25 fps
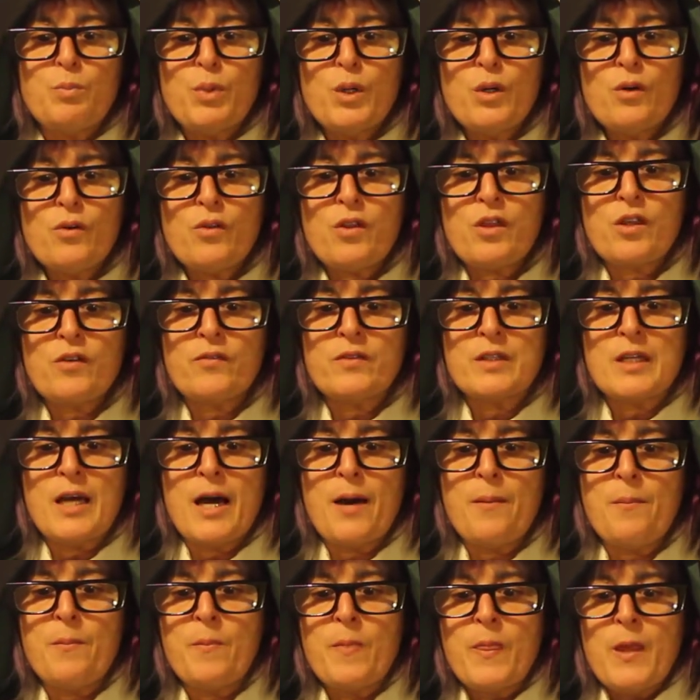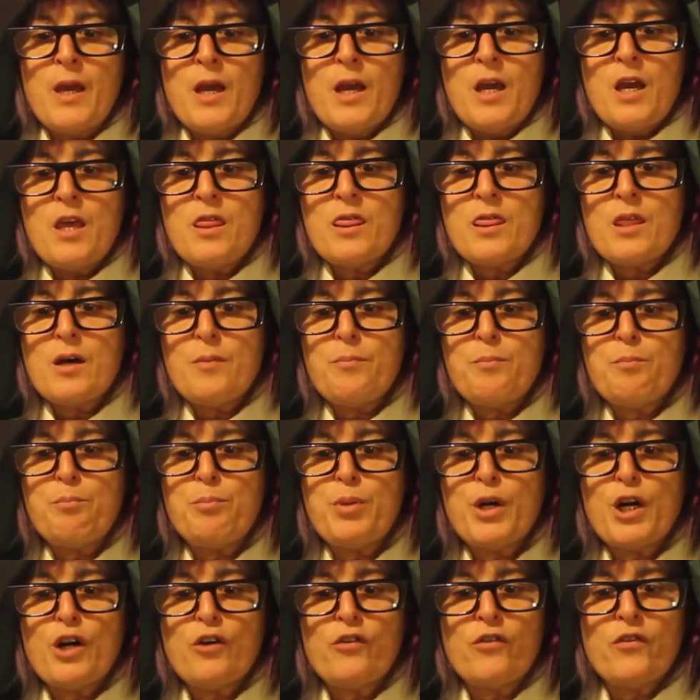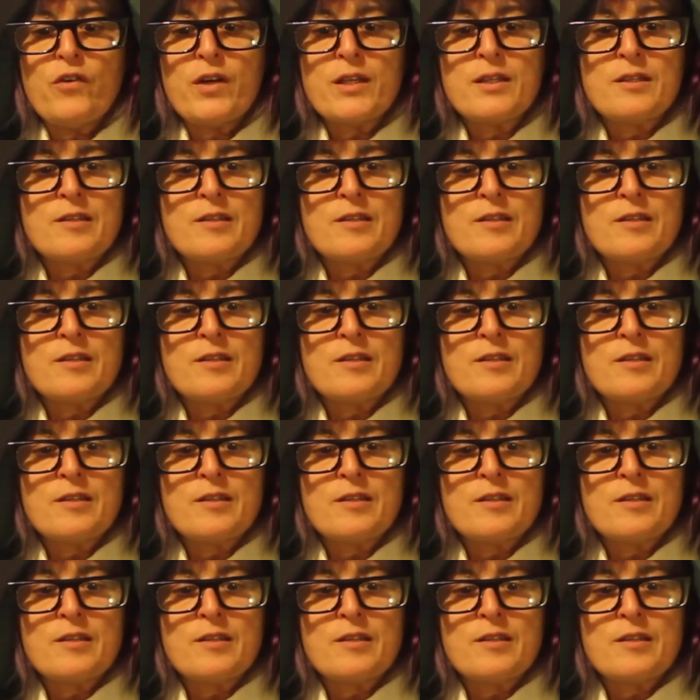both of them, in the perfect